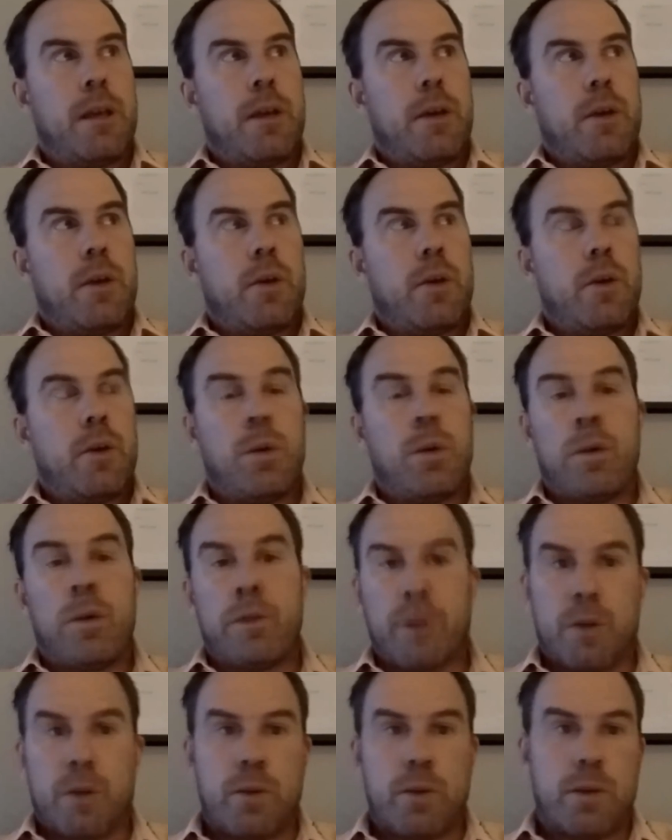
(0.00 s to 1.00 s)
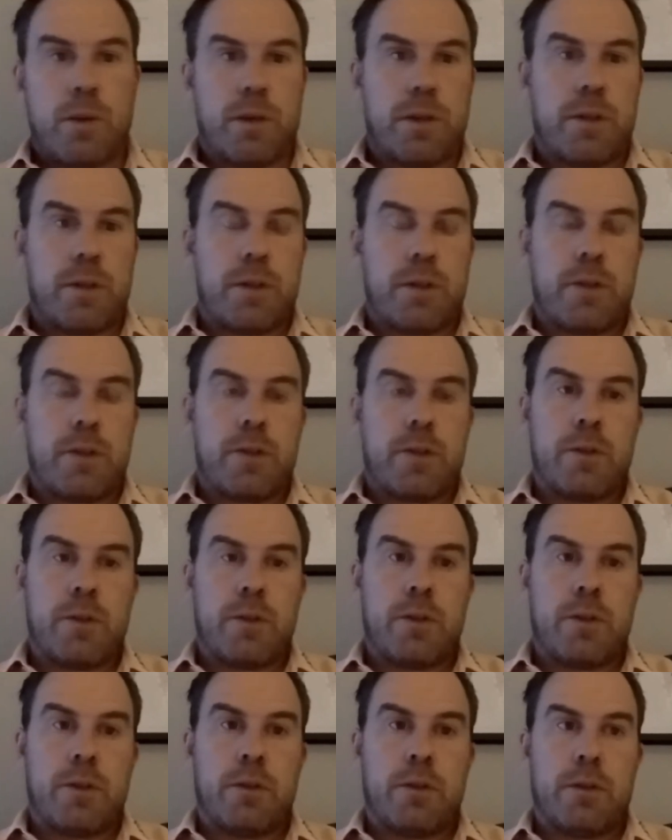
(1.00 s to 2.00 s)
hole in the course.
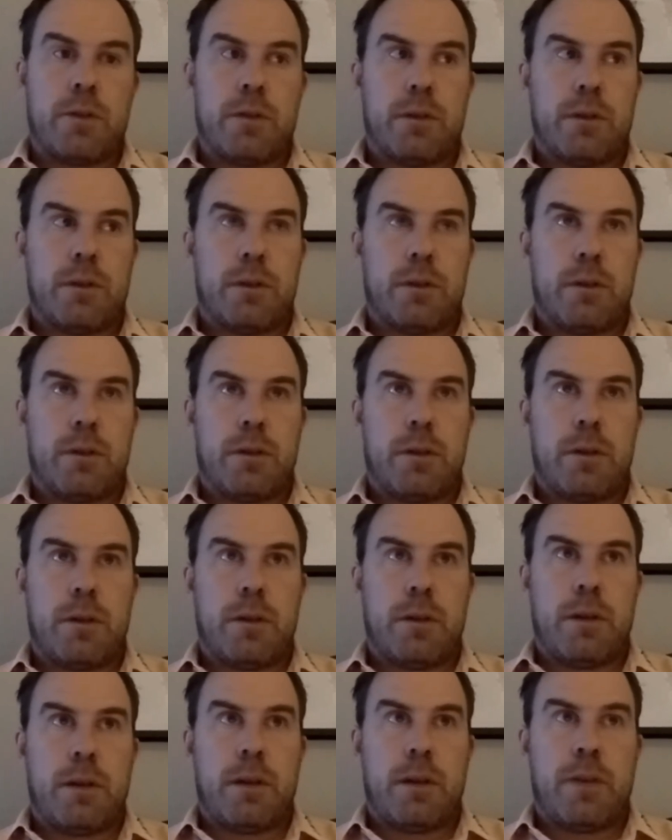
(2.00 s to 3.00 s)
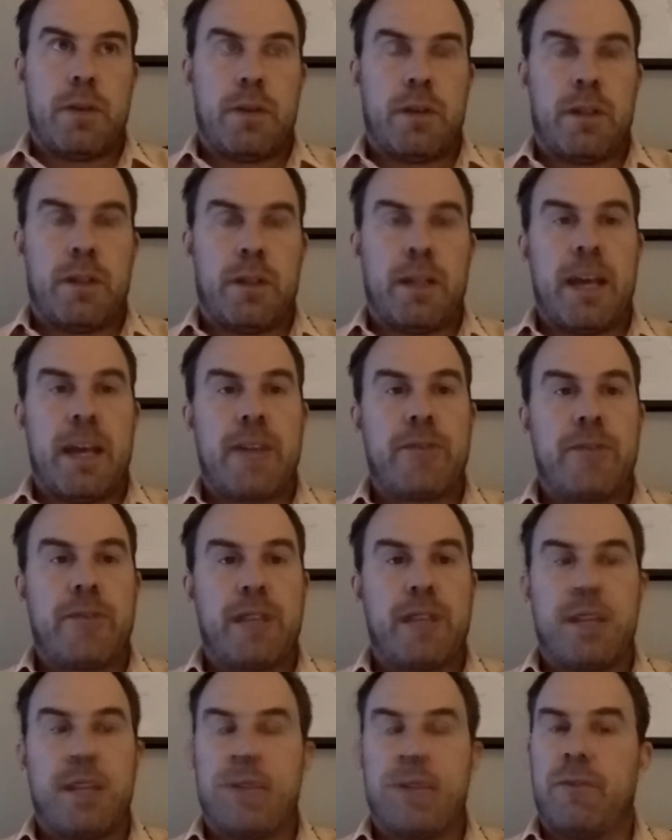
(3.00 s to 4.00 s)
So if you're a
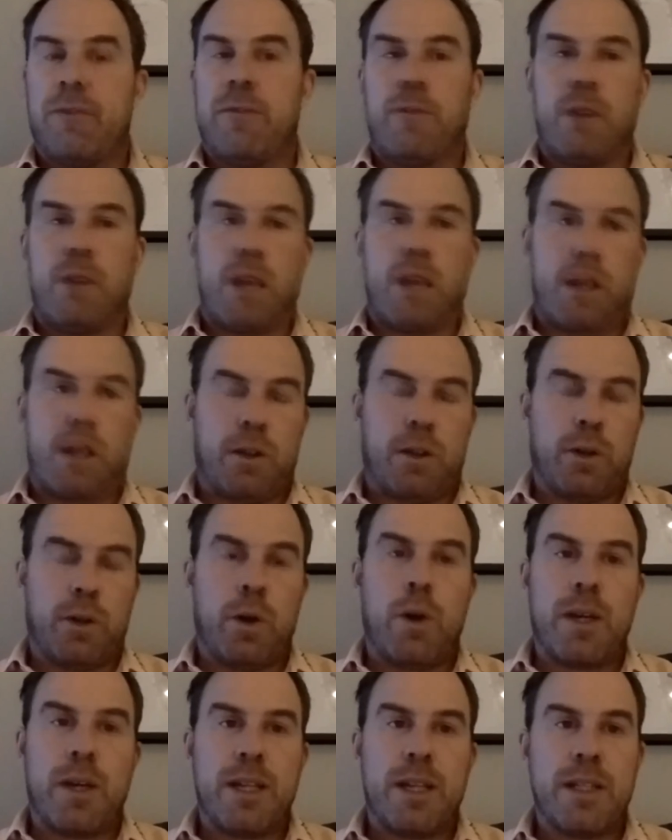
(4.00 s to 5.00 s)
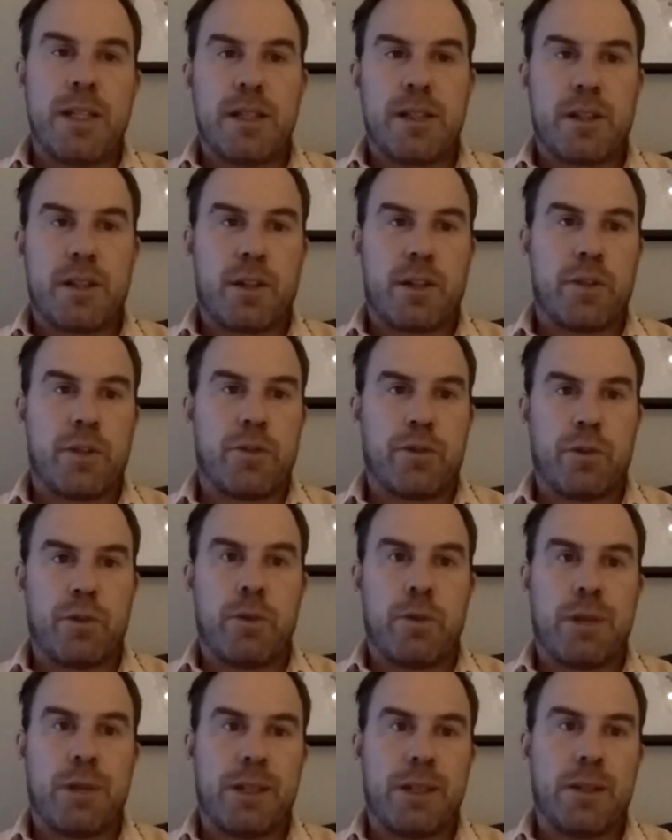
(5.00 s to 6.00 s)
lefty, it's a lot easier to
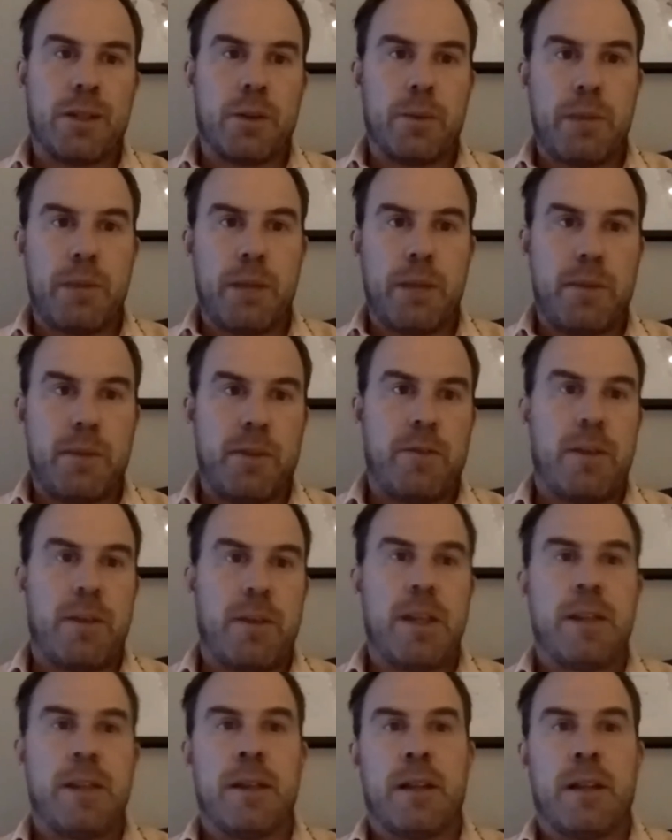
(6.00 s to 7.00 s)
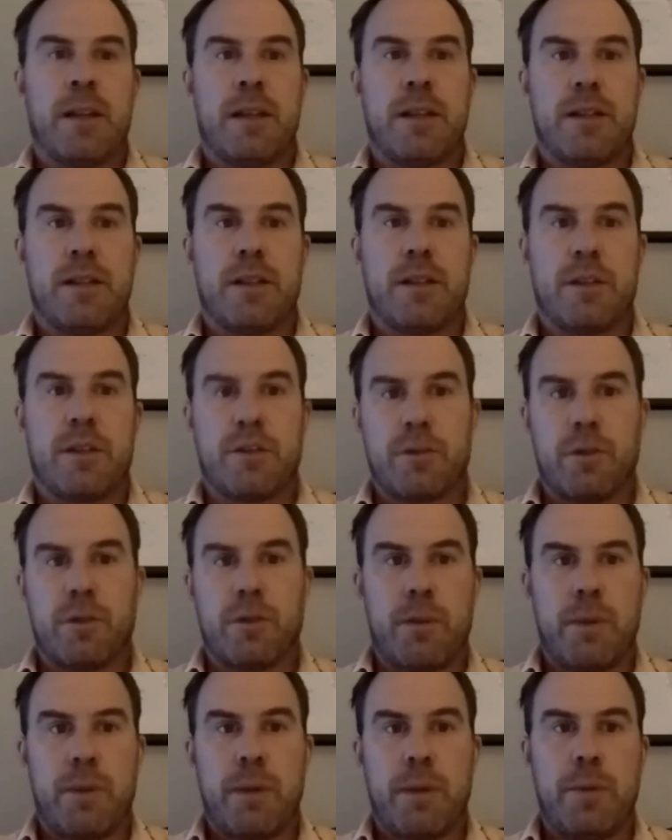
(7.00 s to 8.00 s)
control a little baby fade than it is to
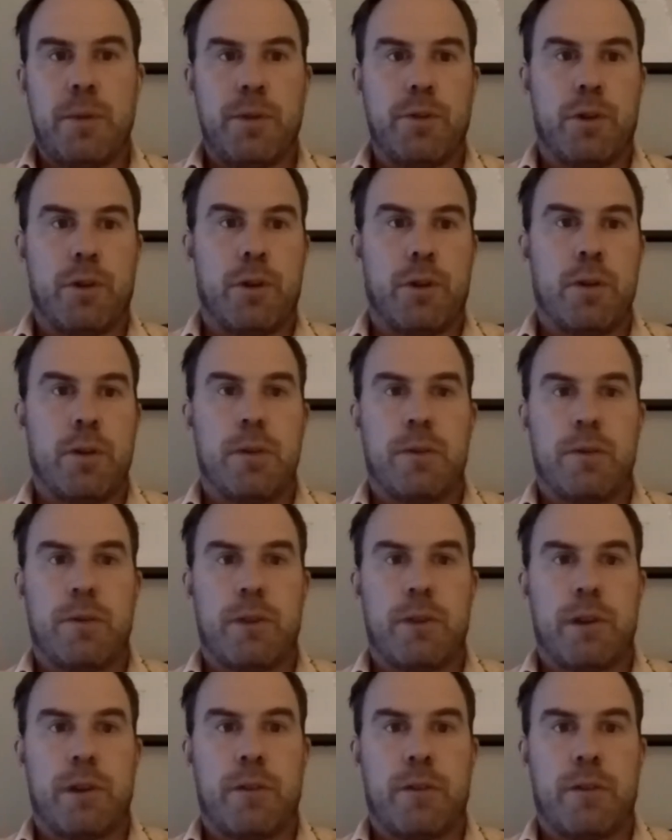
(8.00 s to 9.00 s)
control a baby draw for